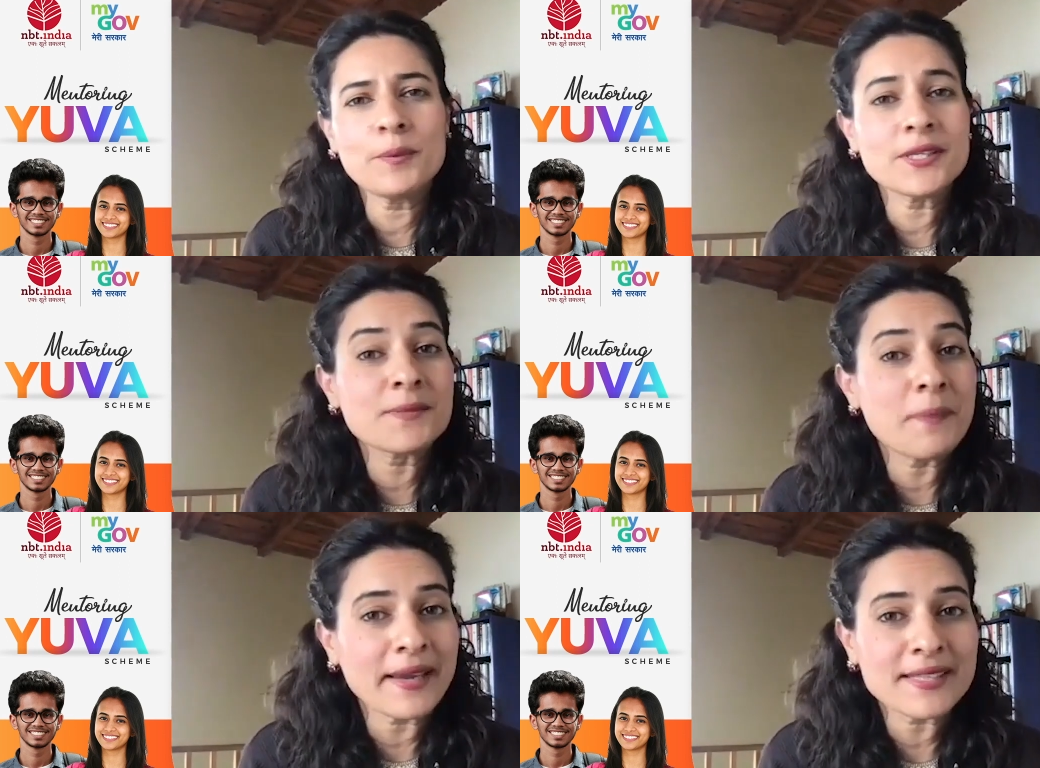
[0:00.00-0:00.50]

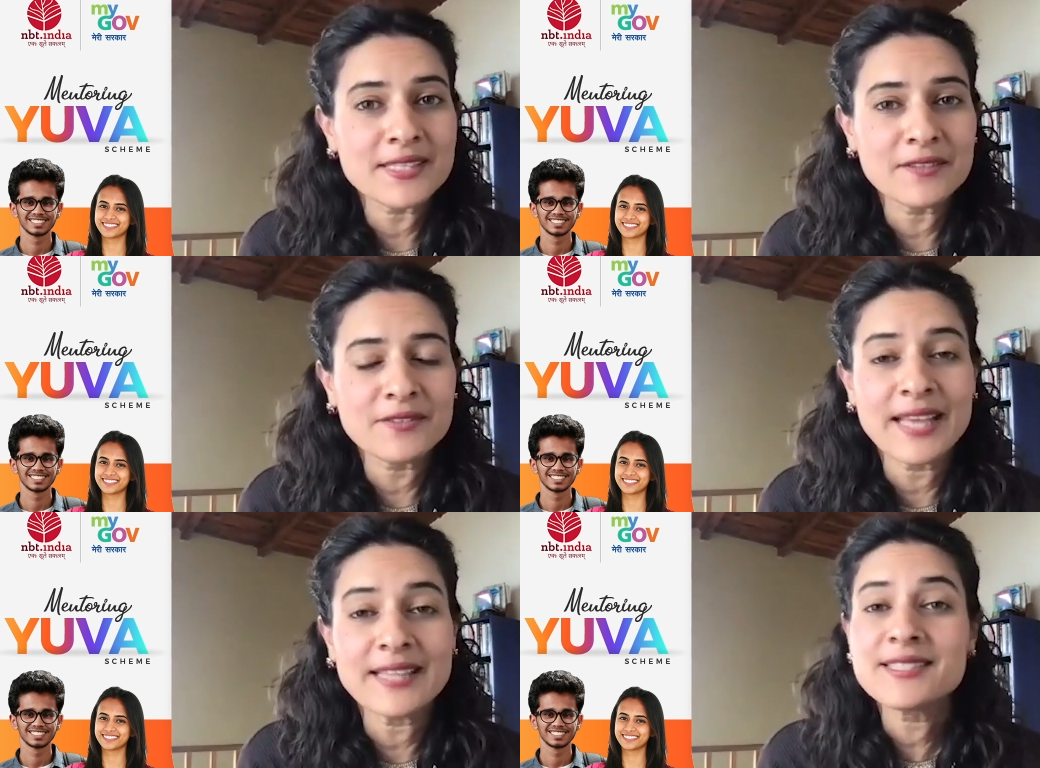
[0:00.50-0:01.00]

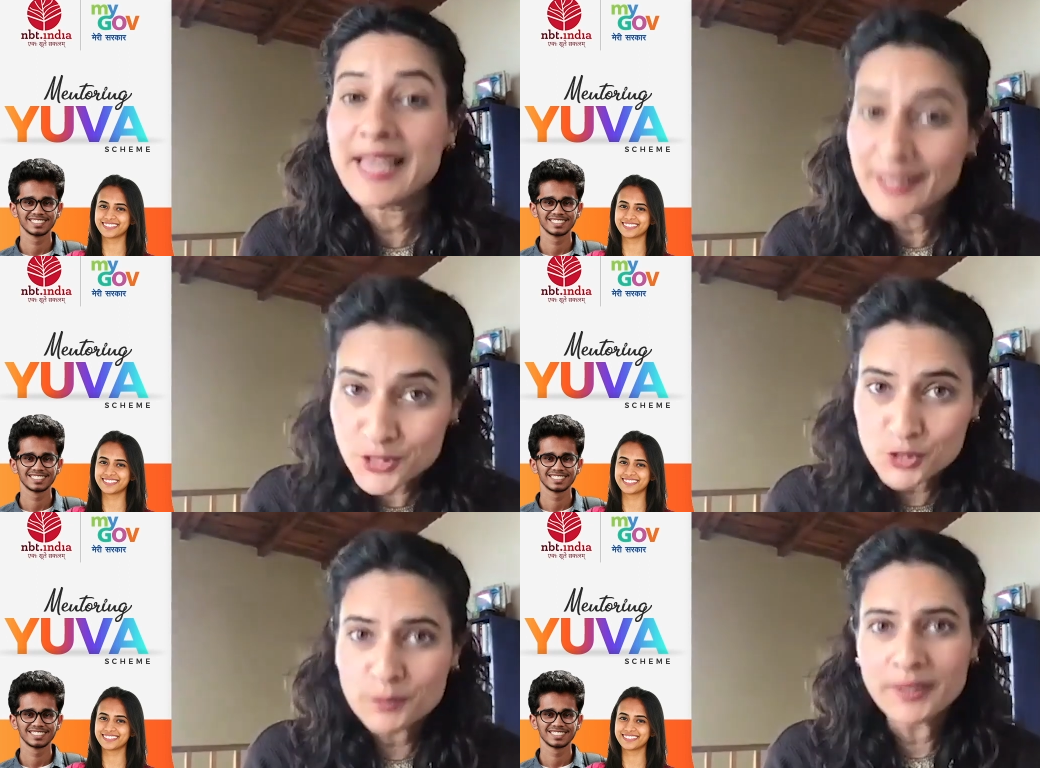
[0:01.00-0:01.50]
Speaker 1: perspective that's
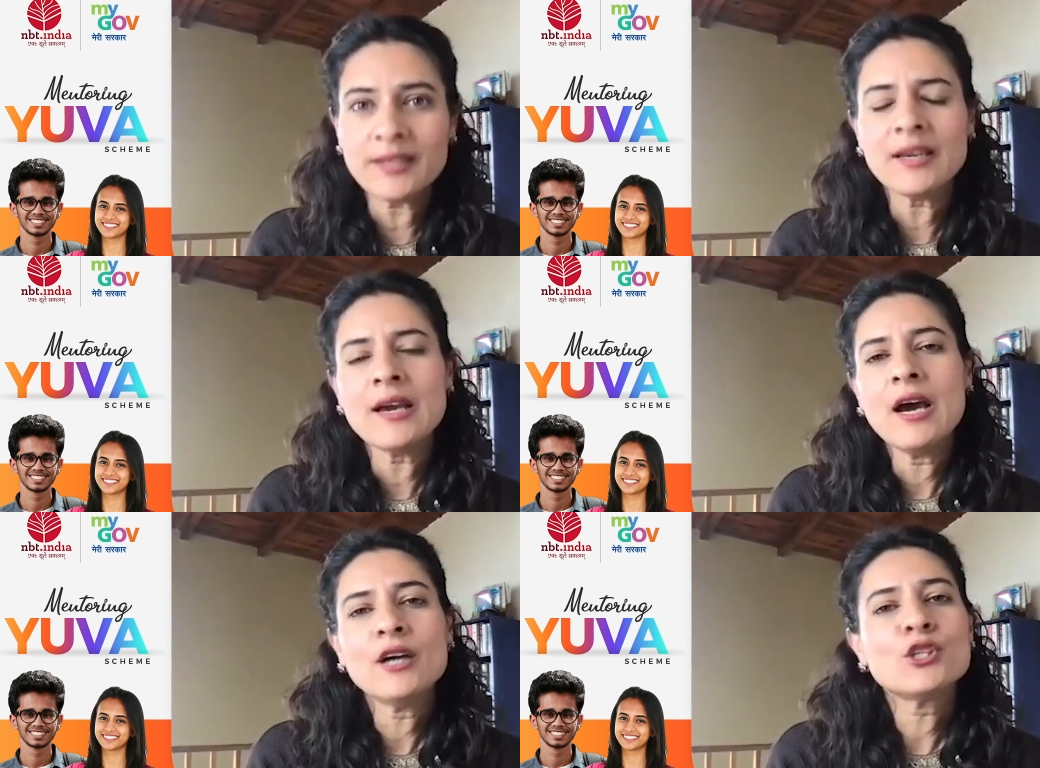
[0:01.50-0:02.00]
yet to be
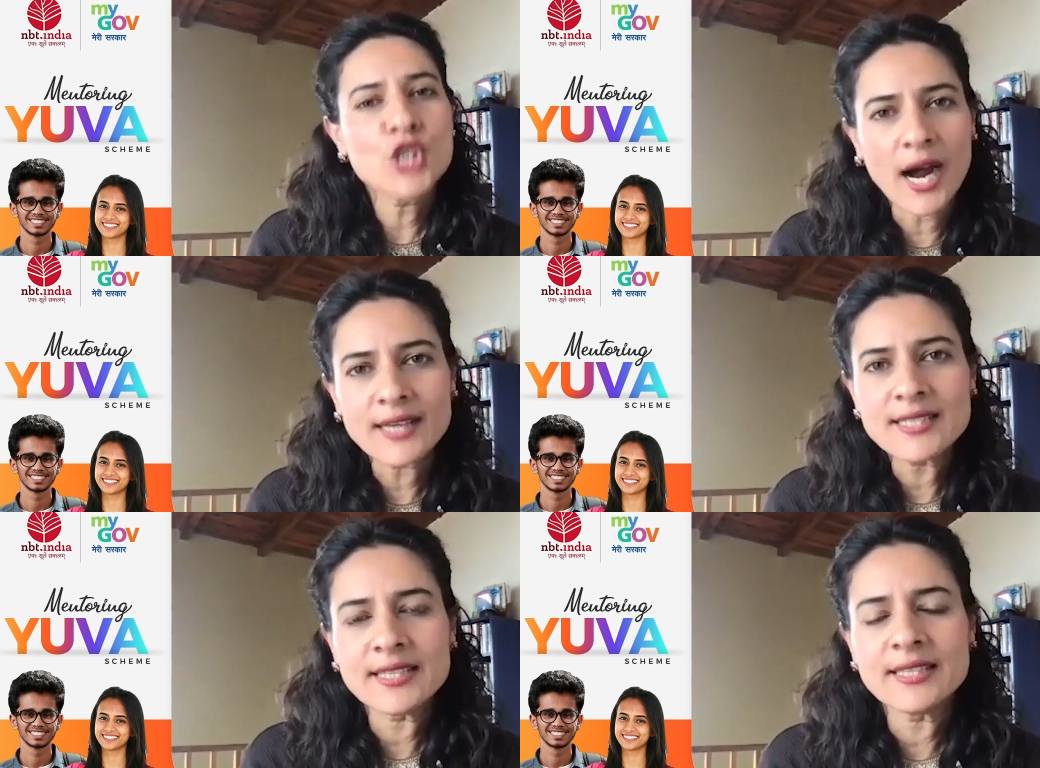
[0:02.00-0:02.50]

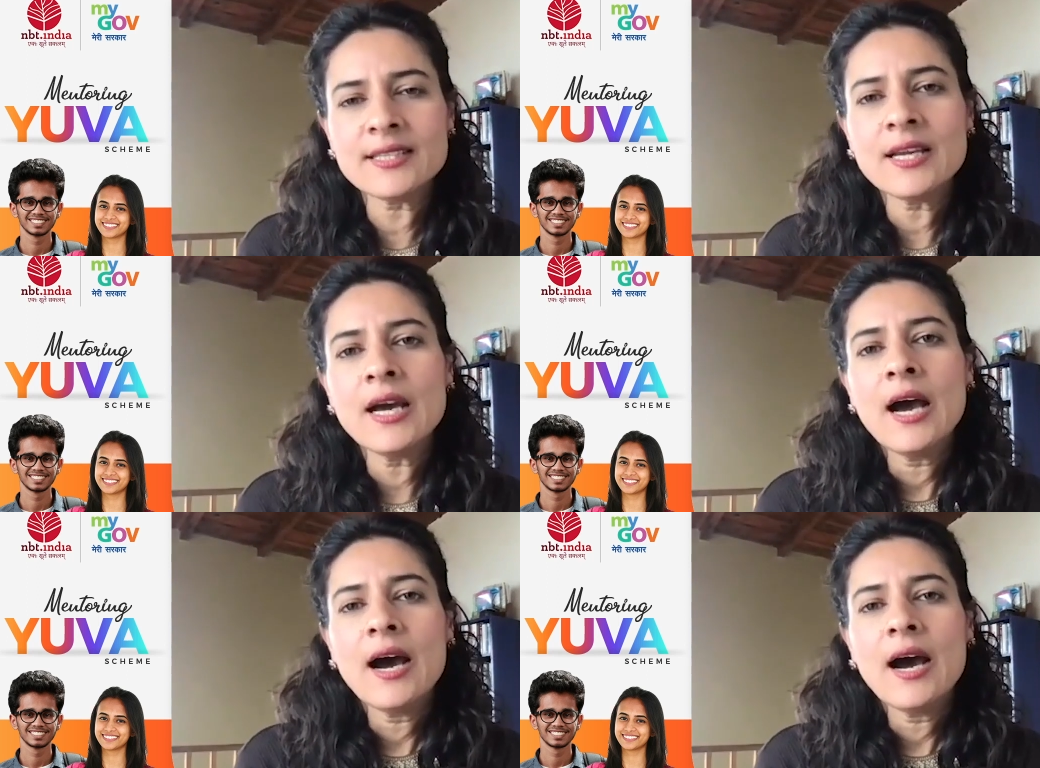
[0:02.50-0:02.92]
charted.